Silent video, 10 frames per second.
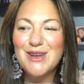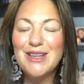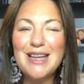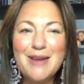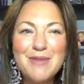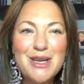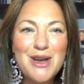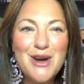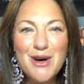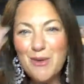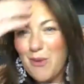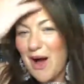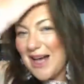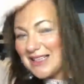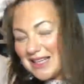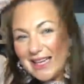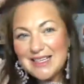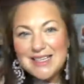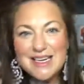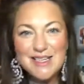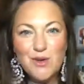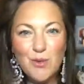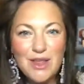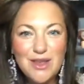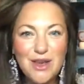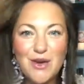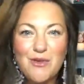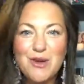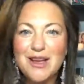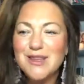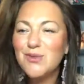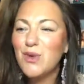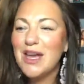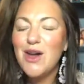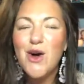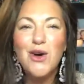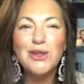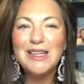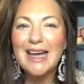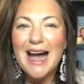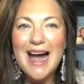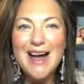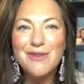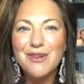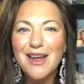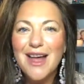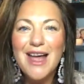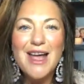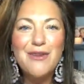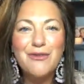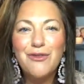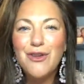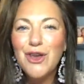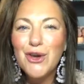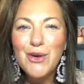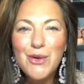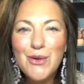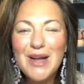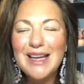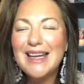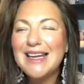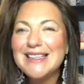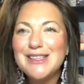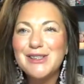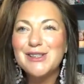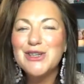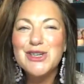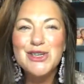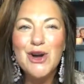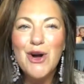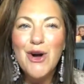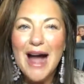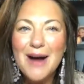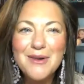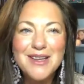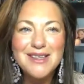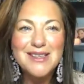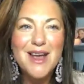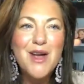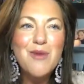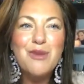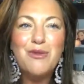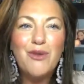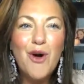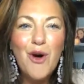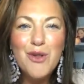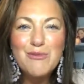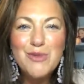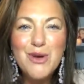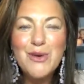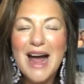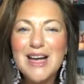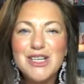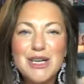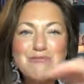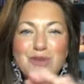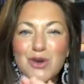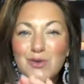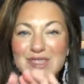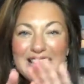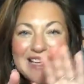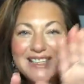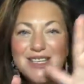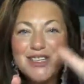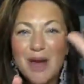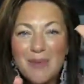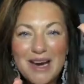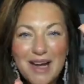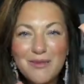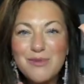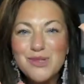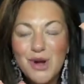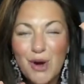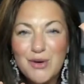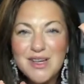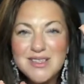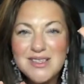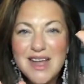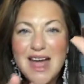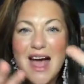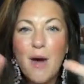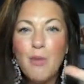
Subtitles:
So let me know what has landed with you, because we only have a few little short hours before the moon actually moves into Gemini from Taurus,